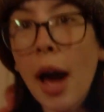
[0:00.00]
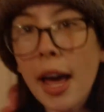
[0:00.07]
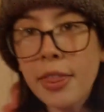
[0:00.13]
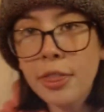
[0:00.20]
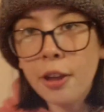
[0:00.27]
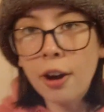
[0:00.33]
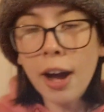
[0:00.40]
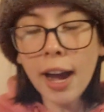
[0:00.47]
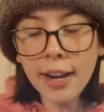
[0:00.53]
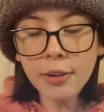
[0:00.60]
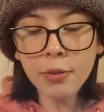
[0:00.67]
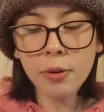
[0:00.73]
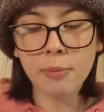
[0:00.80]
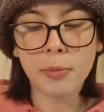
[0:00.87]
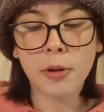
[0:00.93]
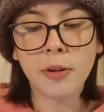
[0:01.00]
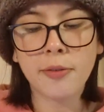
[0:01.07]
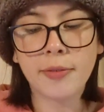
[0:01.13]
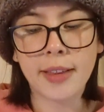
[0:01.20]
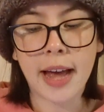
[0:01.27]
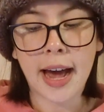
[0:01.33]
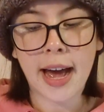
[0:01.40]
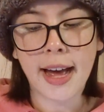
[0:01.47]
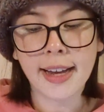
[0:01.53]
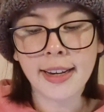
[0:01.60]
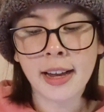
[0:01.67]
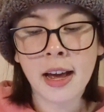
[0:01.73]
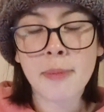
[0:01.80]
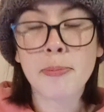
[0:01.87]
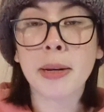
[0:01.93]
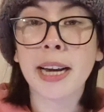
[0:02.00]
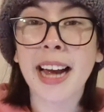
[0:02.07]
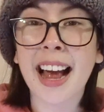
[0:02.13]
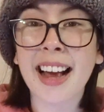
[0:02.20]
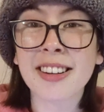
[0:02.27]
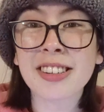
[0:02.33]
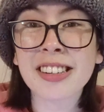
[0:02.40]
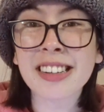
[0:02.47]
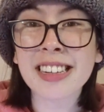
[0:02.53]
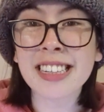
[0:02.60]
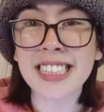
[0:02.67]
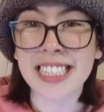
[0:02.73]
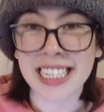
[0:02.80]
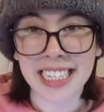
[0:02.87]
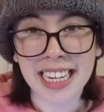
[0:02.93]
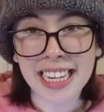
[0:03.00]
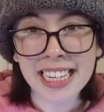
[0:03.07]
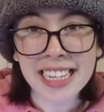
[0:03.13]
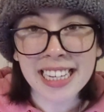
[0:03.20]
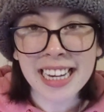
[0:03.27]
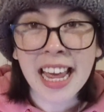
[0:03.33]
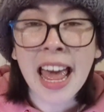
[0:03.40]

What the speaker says: I thought I'd removed that, but I actually didn't.